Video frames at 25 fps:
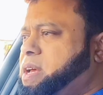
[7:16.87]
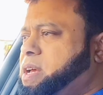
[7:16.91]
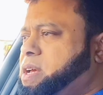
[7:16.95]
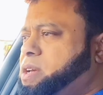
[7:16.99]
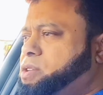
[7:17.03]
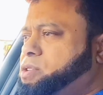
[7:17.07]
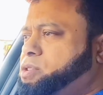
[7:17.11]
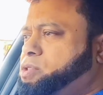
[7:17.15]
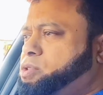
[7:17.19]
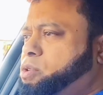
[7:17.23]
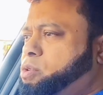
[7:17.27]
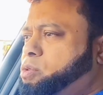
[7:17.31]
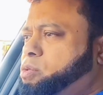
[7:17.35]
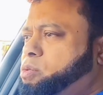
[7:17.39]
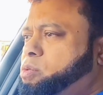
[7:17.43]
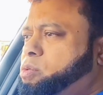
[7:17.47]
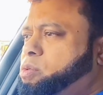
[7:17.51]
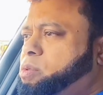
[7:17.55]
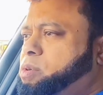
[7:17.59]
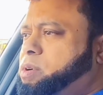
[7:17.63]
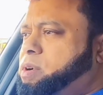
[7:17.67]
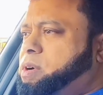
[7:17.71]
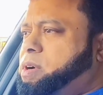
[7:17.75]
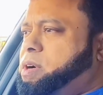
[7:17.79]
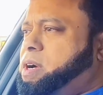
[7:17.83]
So
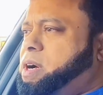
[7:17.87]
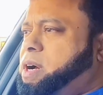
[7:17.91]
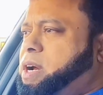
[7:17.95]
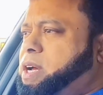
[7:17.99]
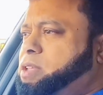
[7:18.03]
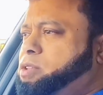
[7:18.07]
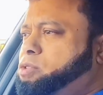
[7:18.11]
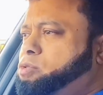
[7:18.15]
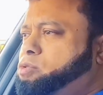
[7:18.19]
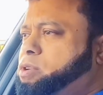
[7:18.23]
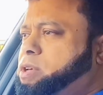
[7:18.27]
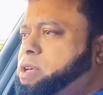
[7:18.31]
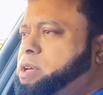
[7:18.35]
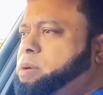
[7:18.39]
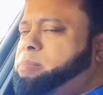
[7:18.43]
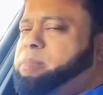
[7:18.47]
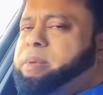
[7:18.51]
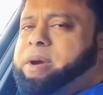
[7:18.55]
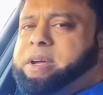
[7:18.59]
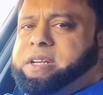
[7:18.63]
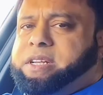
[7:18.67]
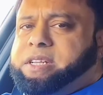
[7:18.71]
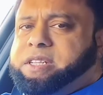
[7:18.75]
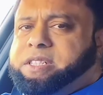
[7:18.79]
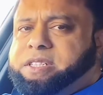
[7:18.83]
I need to keep my
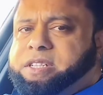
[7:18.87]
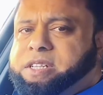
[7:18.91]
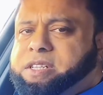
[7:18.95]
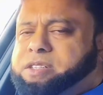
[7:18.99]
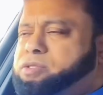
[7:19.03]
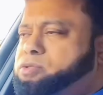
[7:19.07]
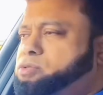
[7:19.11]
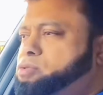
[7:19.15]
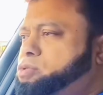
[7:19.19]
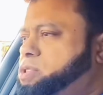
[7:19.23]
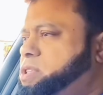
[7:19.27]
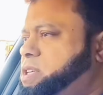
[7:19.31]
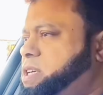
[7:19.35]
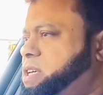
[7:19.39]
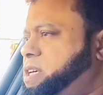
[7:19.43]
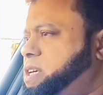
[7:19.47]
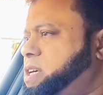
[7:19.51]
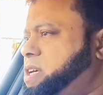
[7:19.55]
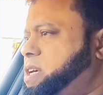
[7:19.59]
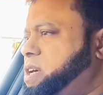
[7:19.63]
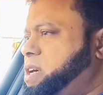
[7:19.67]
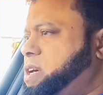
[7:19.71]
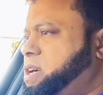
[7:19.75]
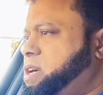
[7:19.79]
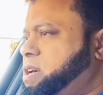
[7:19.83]
distance to see
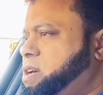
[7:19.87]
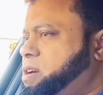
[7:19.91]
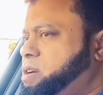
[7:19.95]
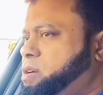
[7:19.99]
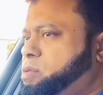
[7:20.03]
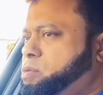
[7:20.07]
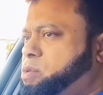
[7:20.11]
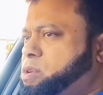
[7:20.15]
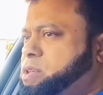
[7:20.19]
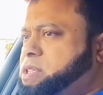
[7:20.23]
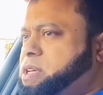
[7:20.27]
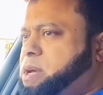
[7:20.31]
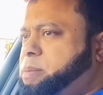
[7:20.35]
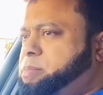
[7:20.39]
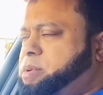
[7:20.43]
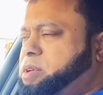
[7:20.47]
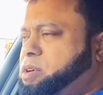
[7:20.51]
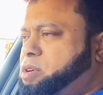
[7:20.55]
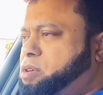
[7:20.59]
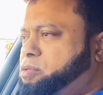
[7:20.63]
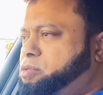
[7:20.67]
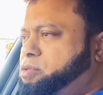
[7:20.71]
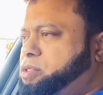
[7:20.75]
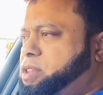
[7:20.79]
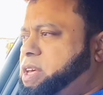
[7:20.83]
what's happening
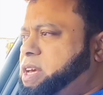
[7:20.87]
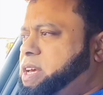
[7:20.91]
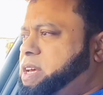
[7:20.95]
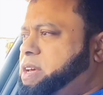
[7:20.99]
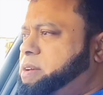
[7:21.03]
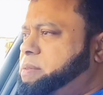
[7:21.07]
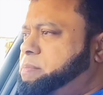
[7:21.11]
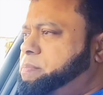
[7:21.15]
over there.